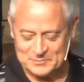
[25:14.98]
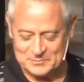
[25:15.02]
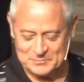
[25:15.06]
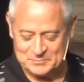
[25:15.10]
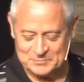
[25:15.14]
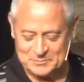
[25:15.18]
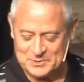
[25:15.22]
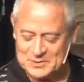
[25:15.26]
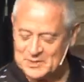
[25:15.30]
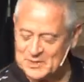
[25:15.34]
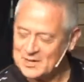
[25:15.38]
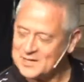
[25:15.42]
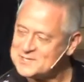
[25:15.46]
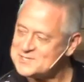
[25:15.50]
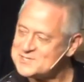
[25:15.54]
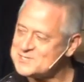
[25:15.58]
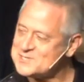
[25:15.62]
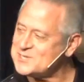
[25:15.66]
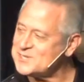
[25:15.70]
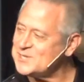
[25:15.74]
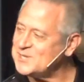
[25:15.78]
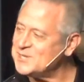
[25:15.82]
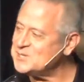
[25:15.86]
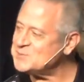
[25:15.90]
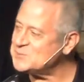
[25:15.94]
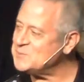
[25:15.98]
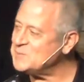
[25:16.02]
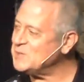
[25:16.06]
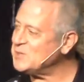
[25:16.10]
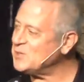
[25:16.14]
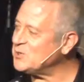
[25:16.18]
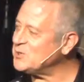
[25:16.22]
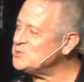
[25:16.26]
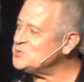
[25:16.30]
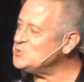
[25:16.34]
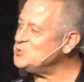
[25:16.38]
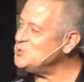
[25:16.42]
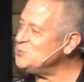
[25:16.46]
but God sings
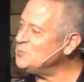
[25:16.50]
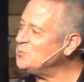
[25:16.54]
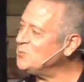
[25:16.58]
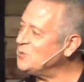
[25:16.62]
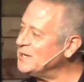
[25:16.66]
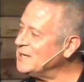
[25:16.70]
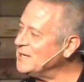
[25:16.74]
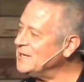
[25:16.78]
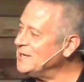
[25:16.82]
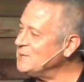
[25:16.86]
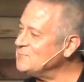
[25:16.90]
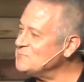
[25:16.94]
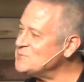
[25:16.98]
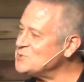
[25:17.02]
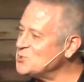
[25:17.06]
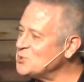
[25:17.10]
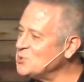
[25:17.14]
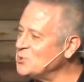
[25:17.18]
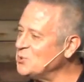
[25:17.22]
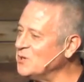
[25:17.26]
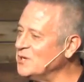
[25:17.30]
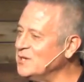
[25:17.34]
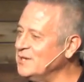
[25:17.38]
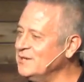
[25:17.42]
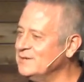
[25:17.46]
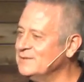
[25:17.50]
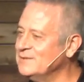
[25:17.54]
because you bring him joy.